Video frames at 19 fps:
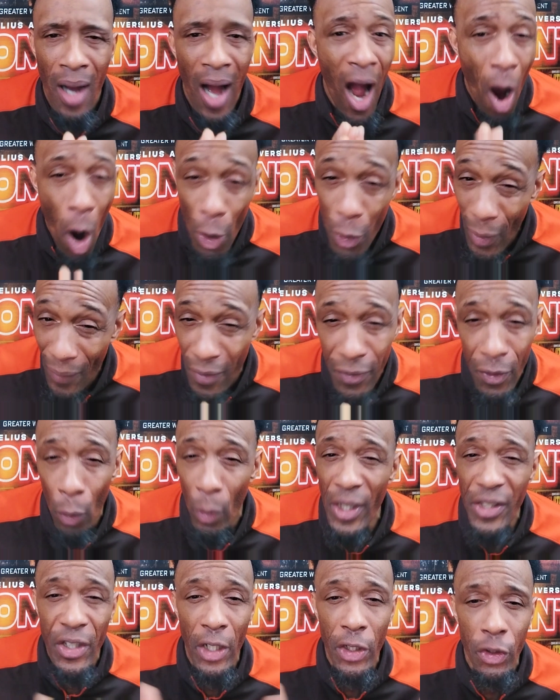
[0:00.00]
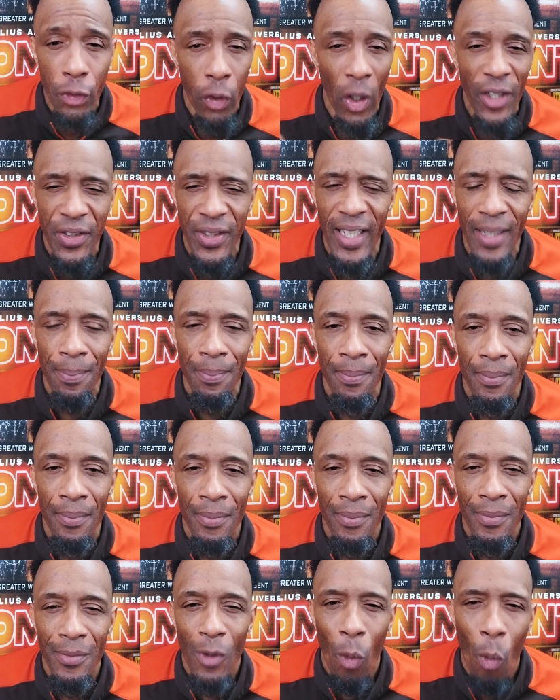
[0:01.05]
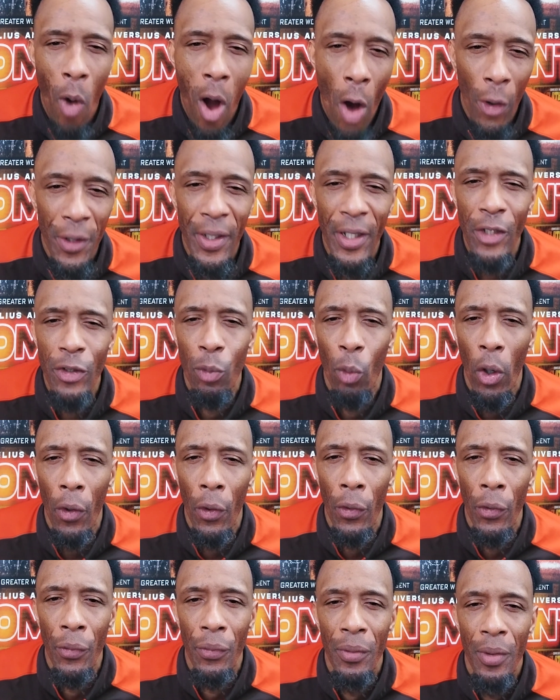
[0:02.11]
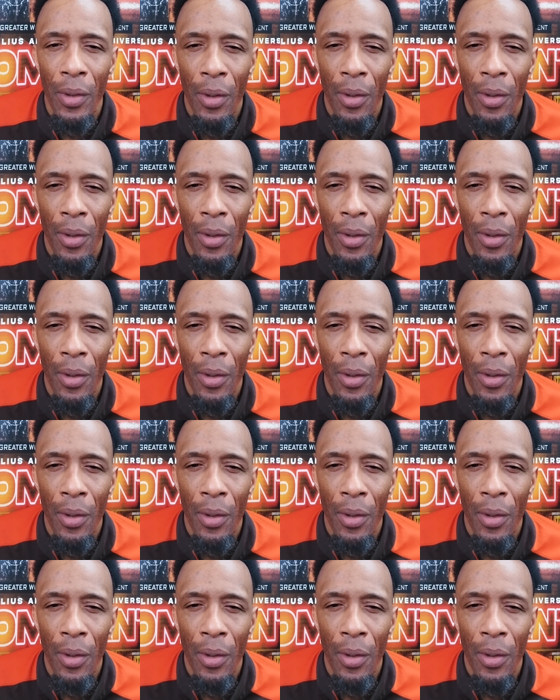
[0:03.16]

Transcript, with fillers: All you have to do is just trust Him, walk in His word.